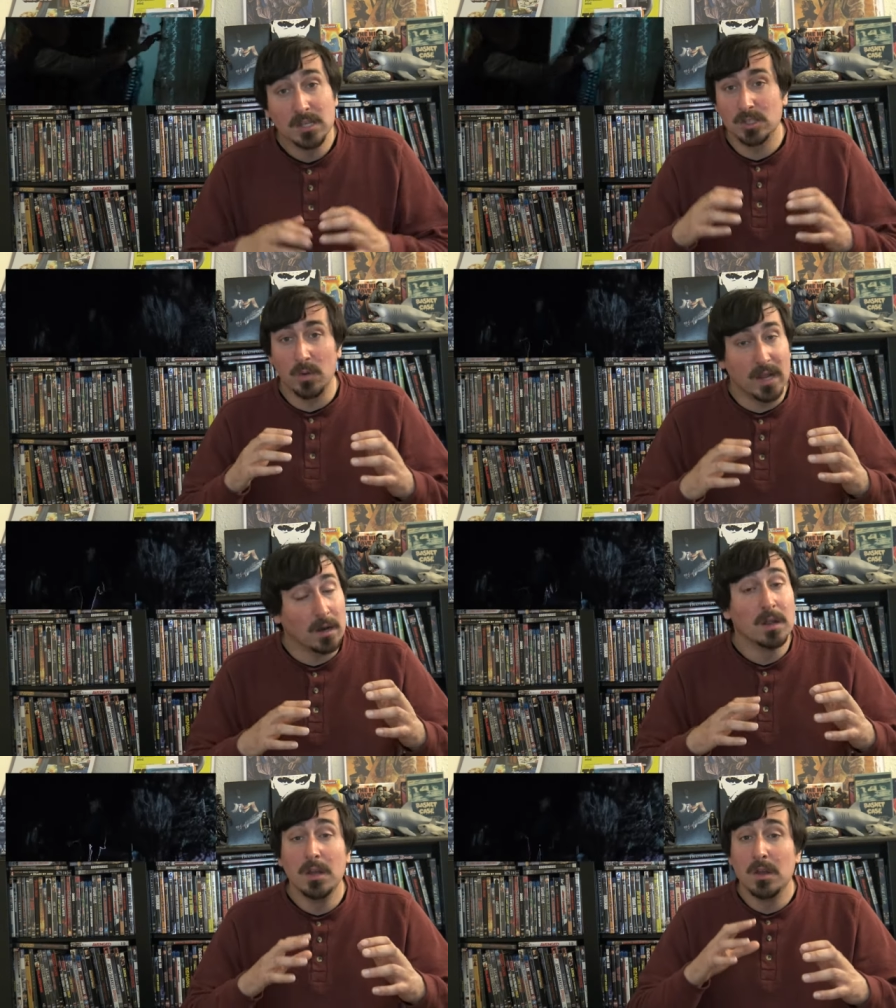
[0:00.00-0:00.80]
So
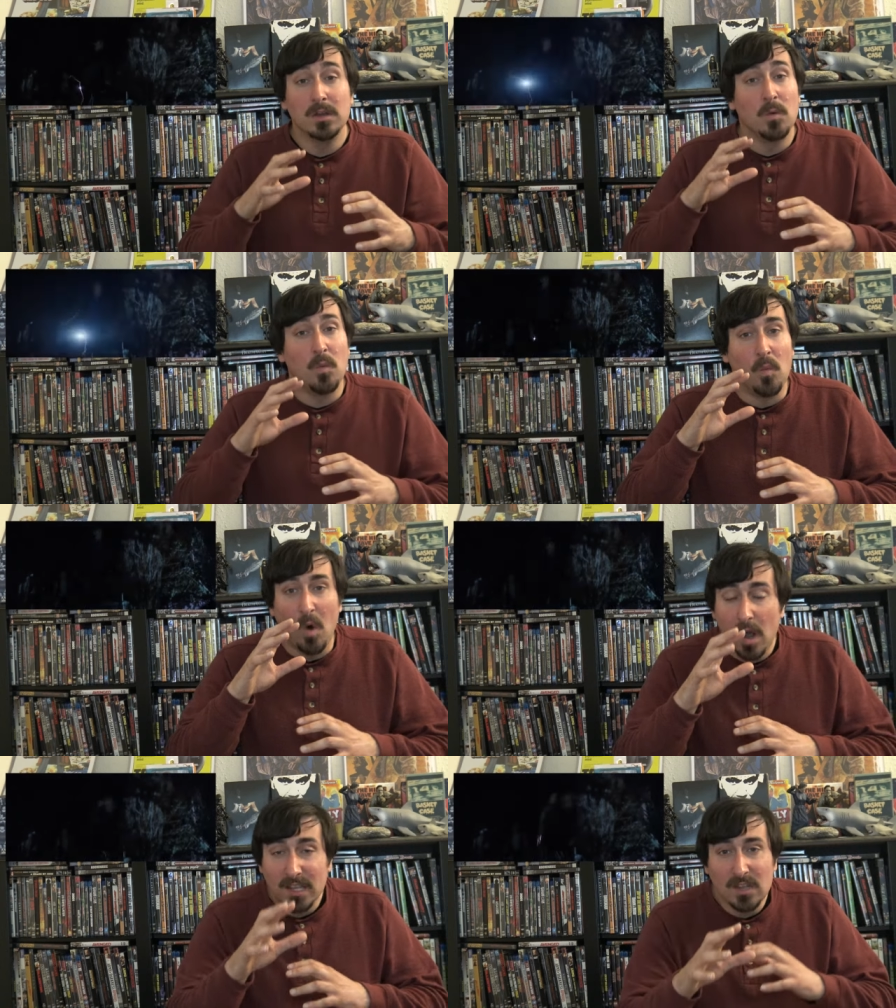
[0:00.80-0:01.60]
they're
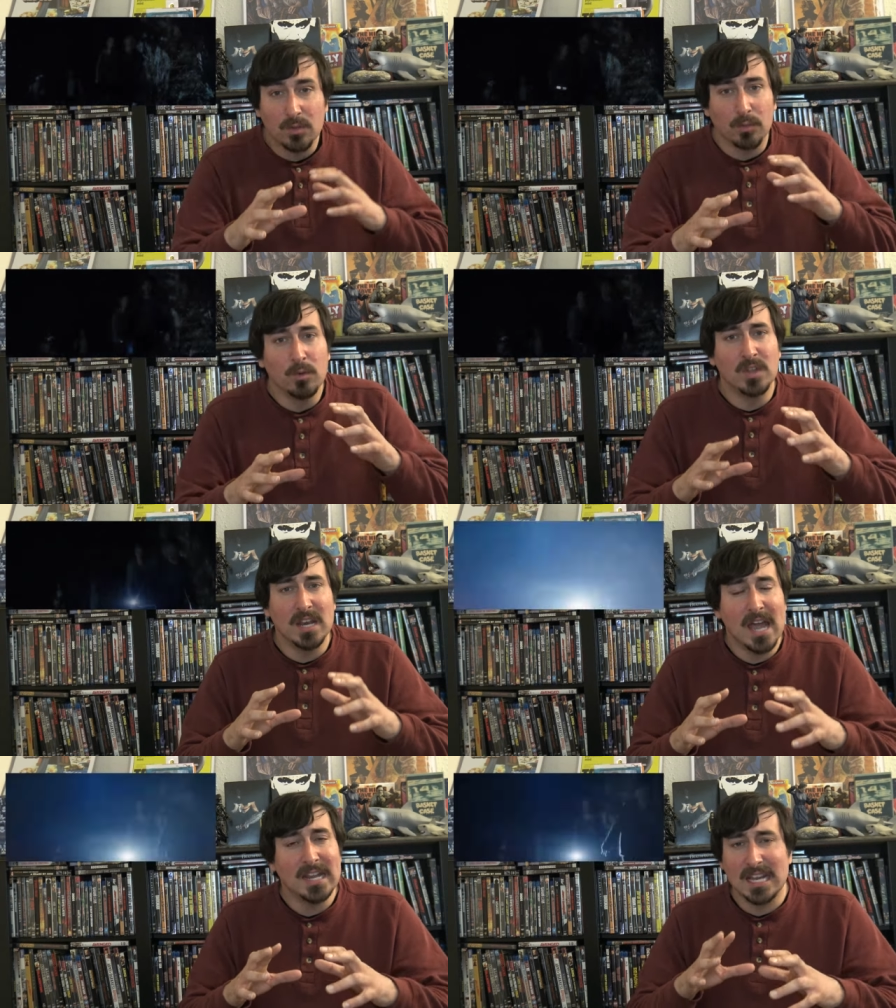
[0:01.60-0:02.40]
walking through the
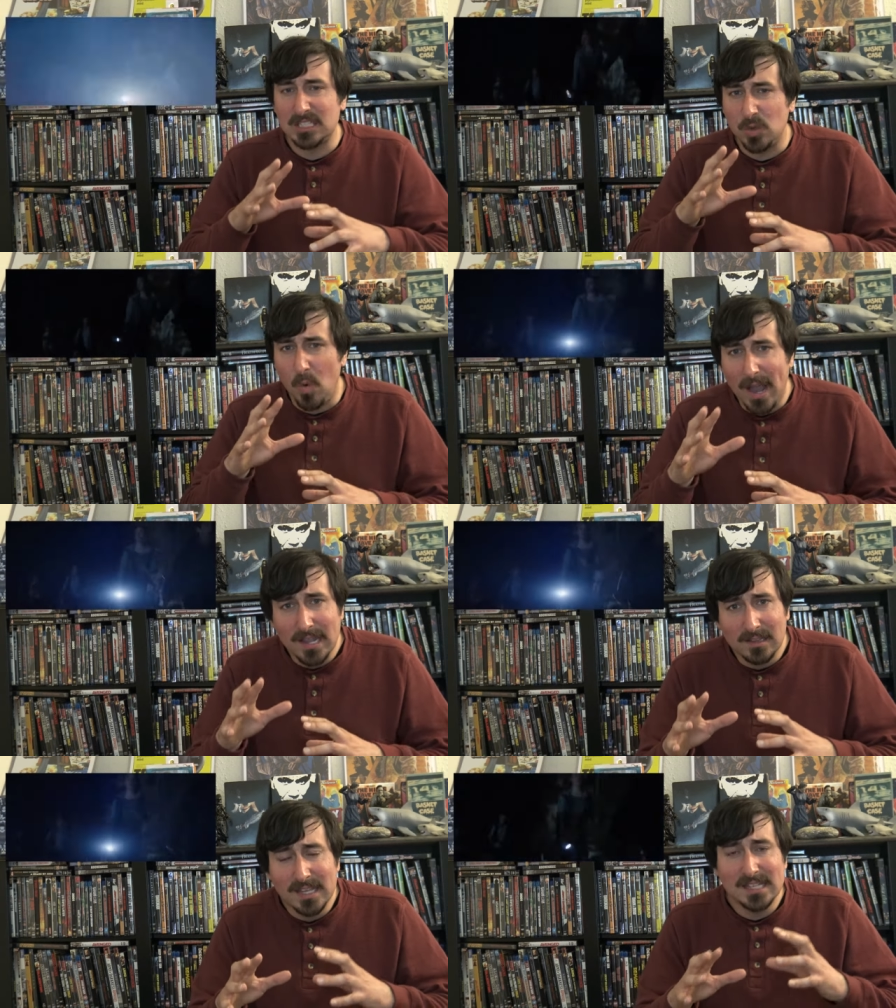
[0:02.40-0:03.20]
night as
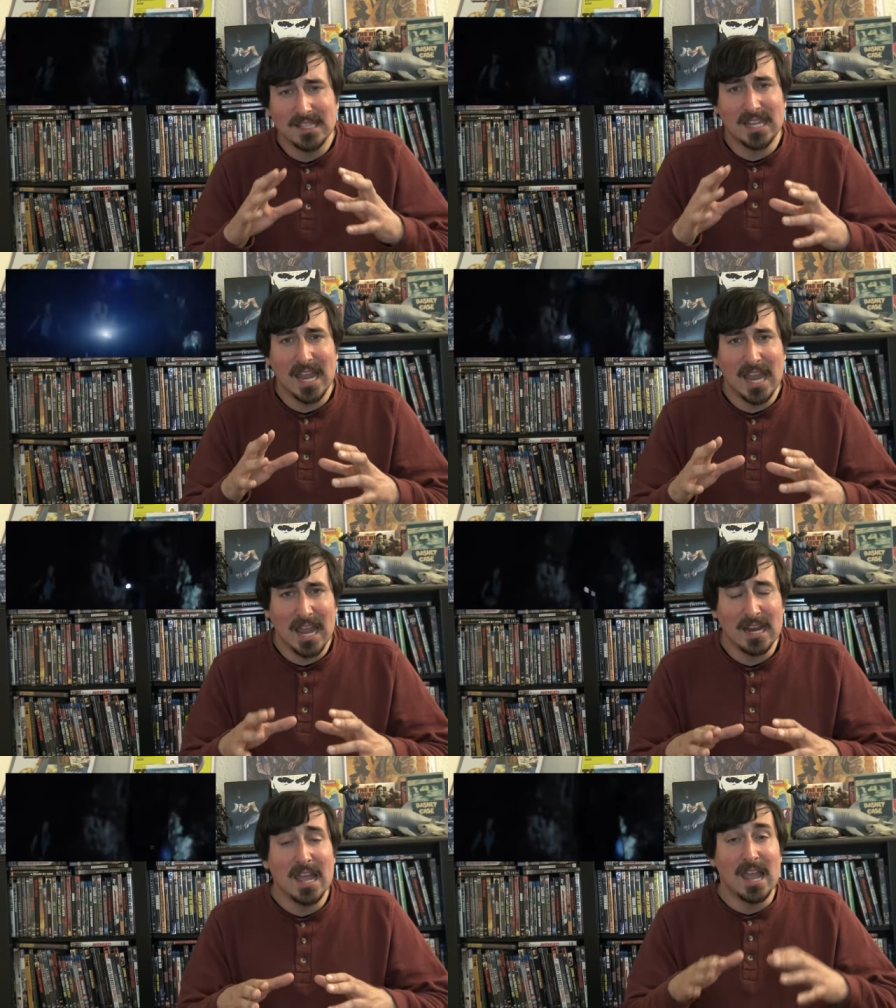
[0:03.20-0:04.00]
quietly as they
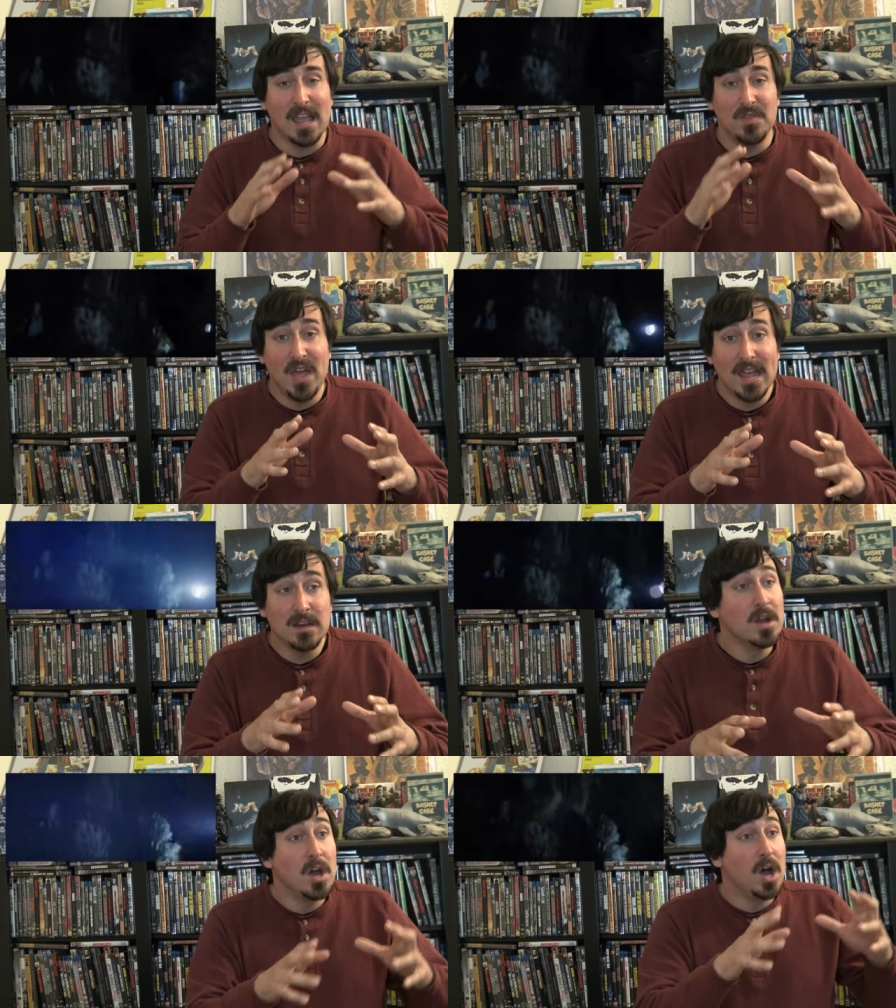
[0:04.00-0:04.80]
can, and then